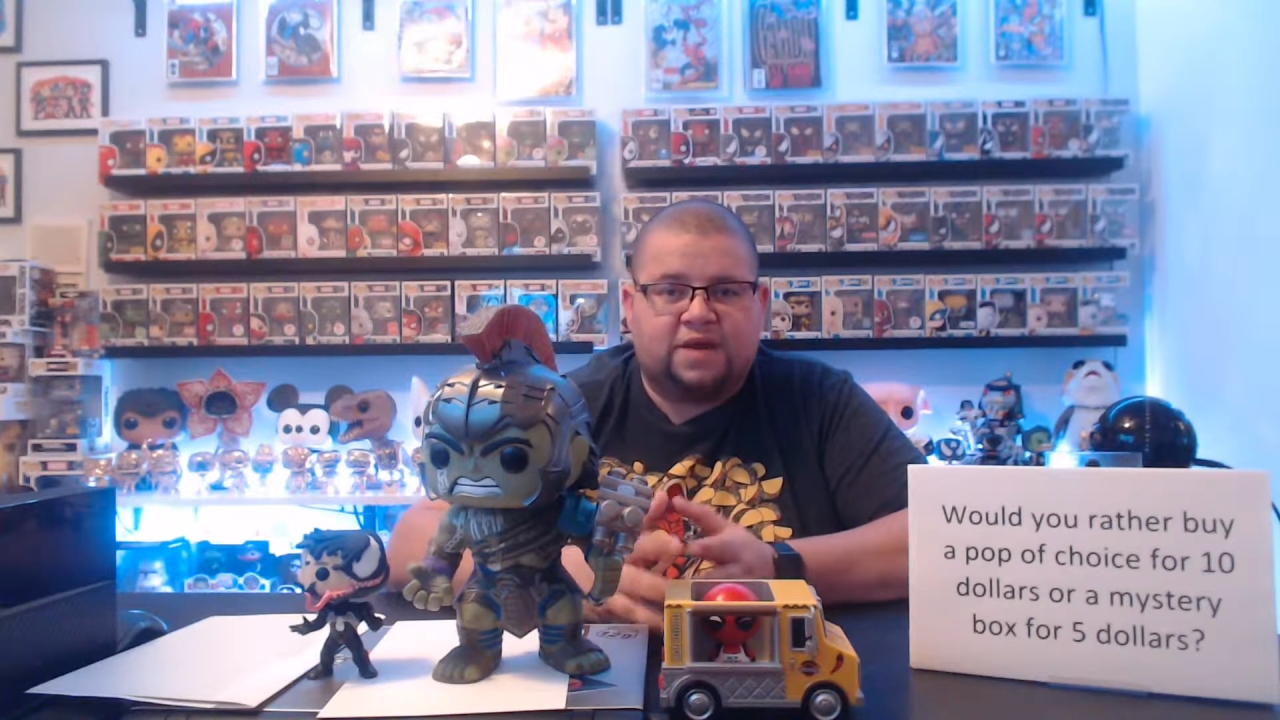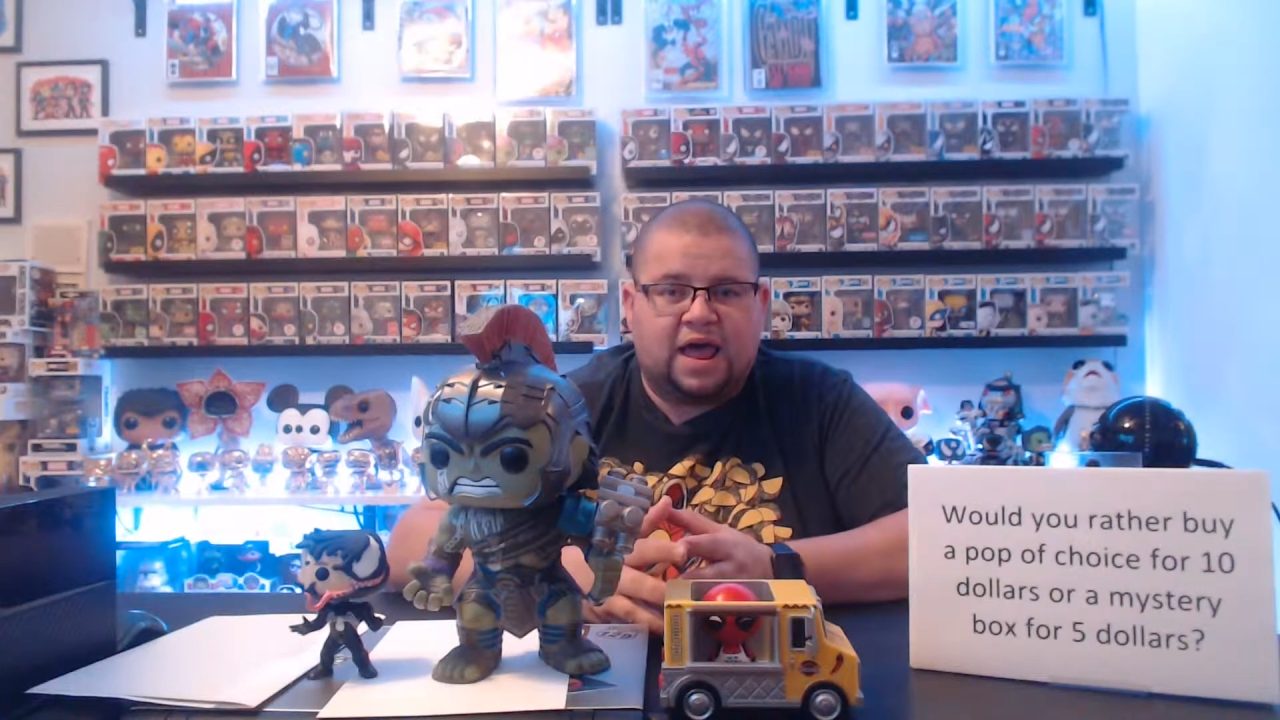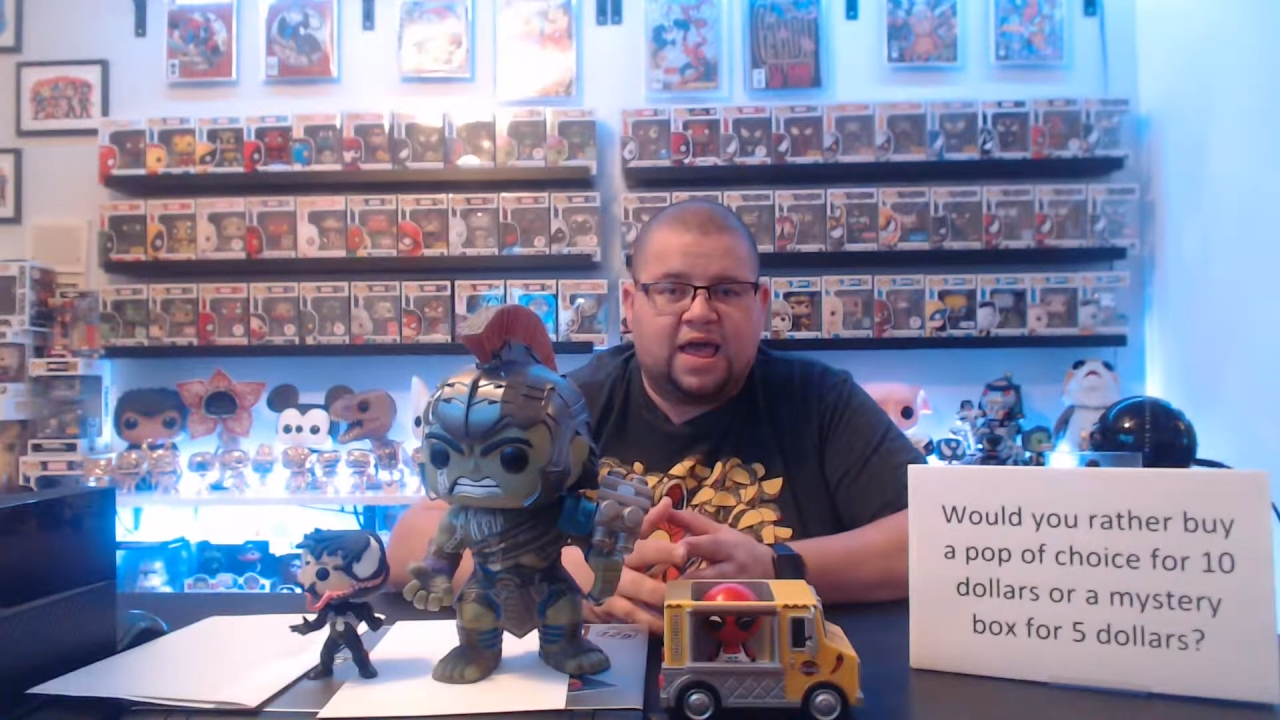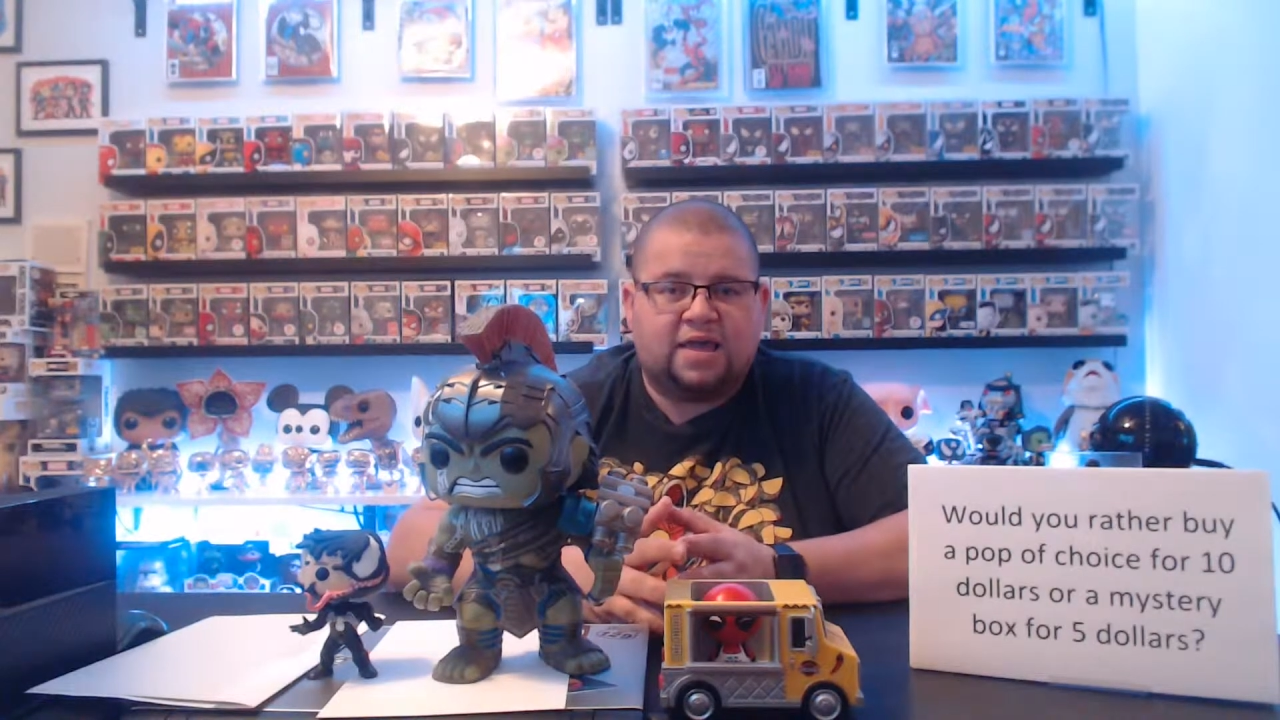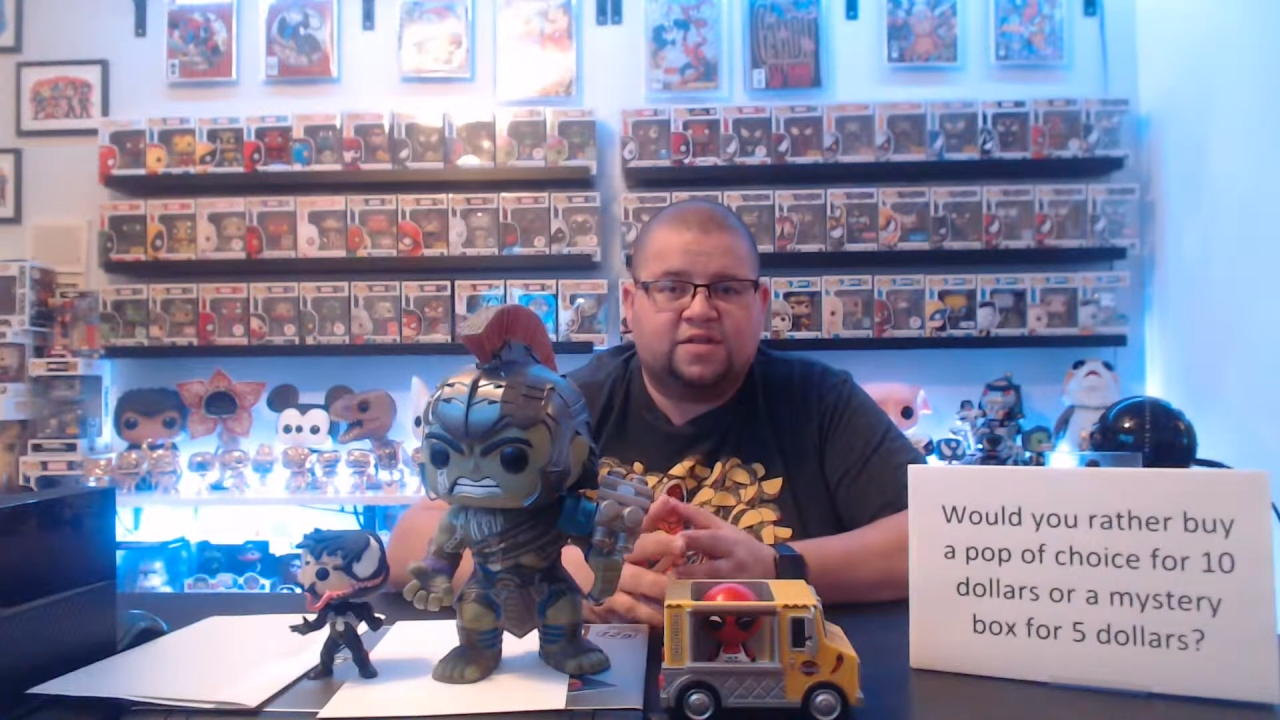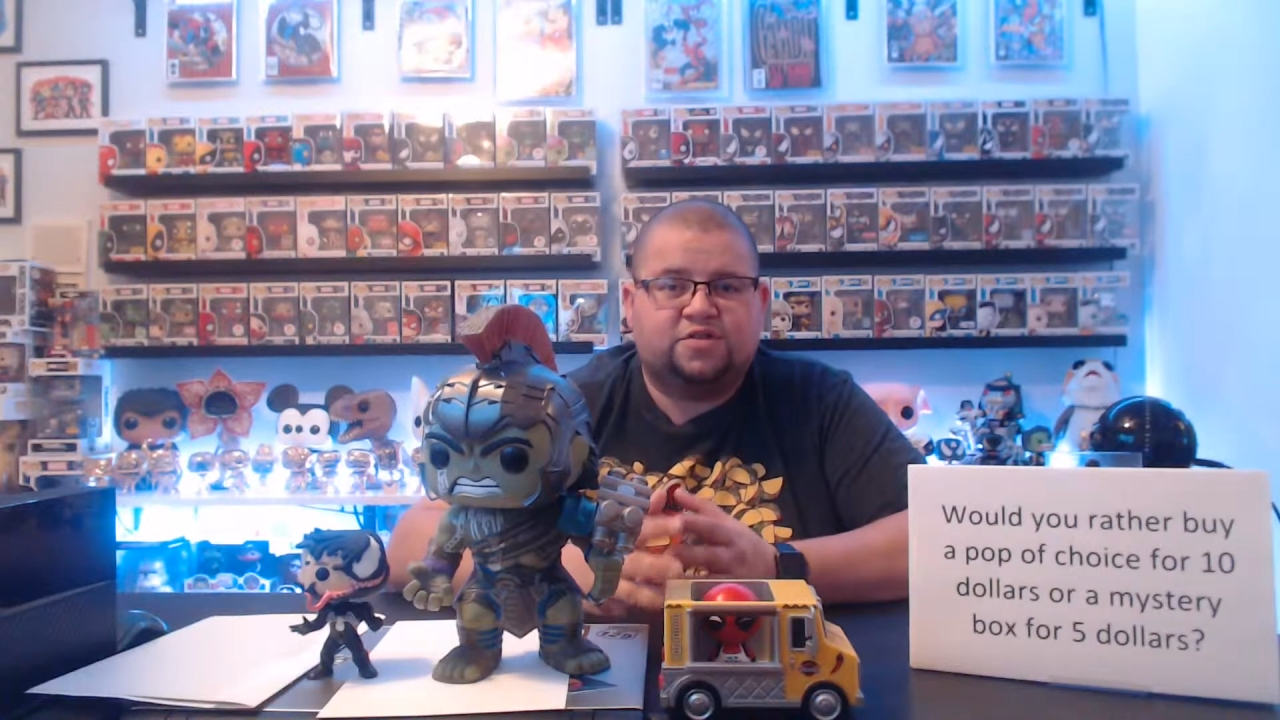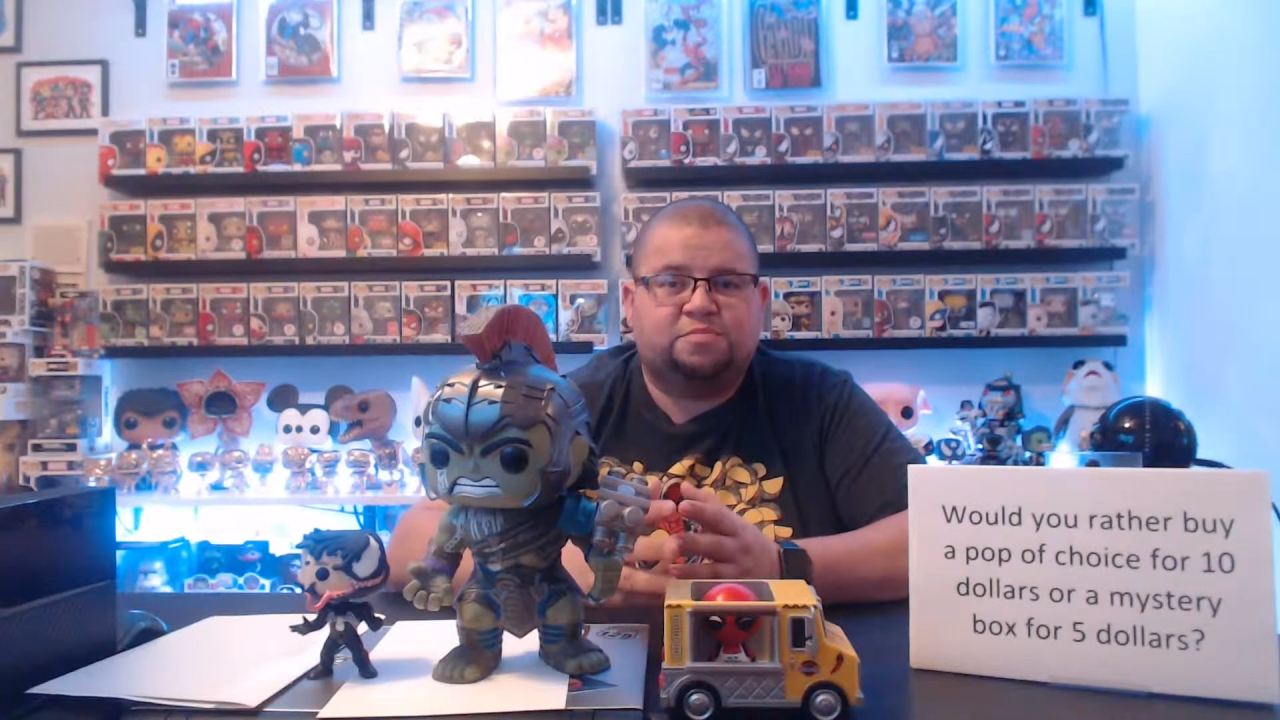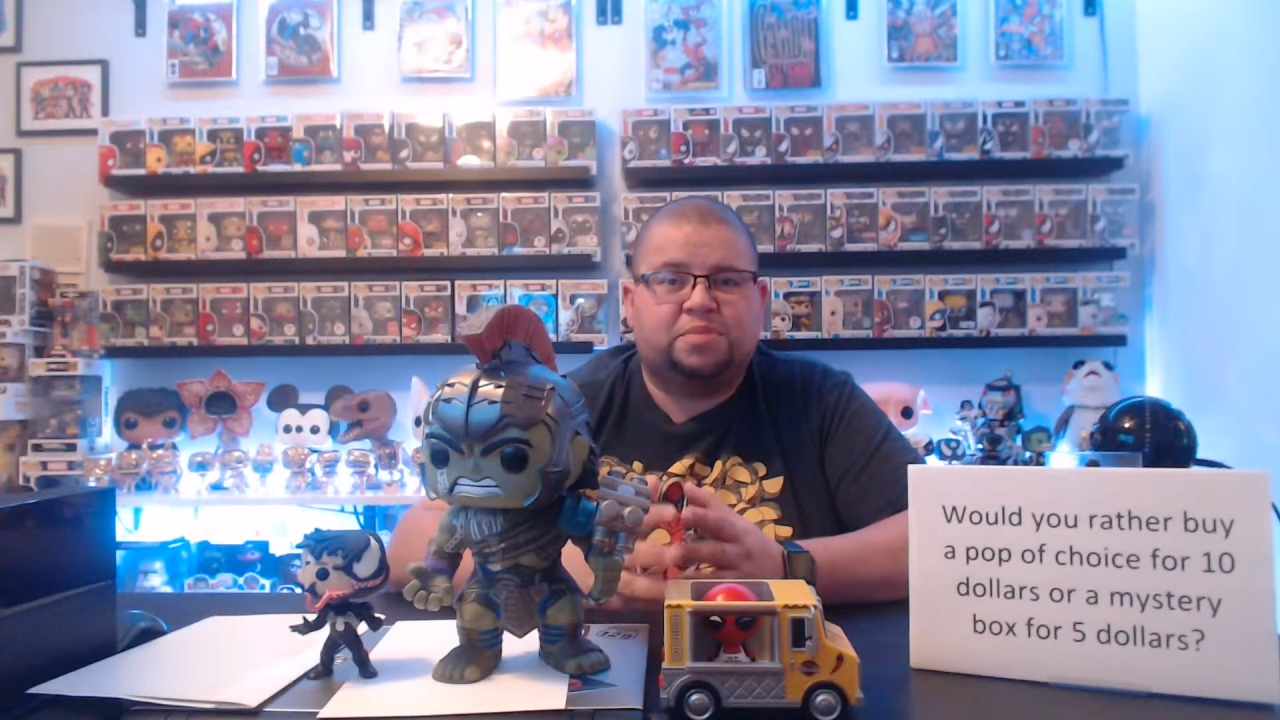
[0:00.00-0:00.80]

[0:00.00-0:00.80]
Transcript: lines,